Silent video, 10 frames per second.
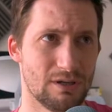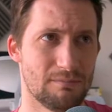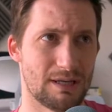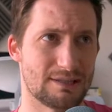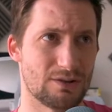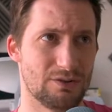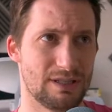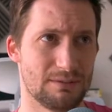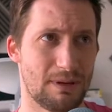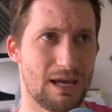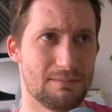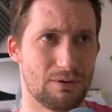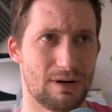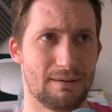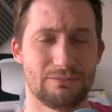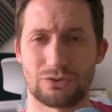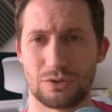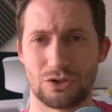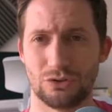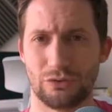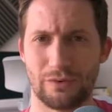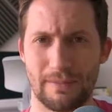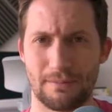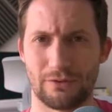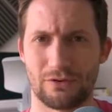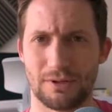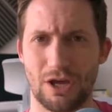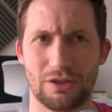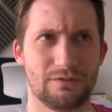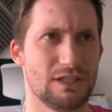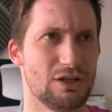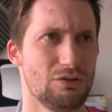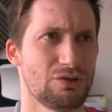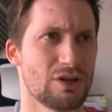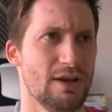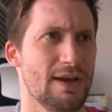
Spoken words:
based on these pay params, which you'll all remember from other videos.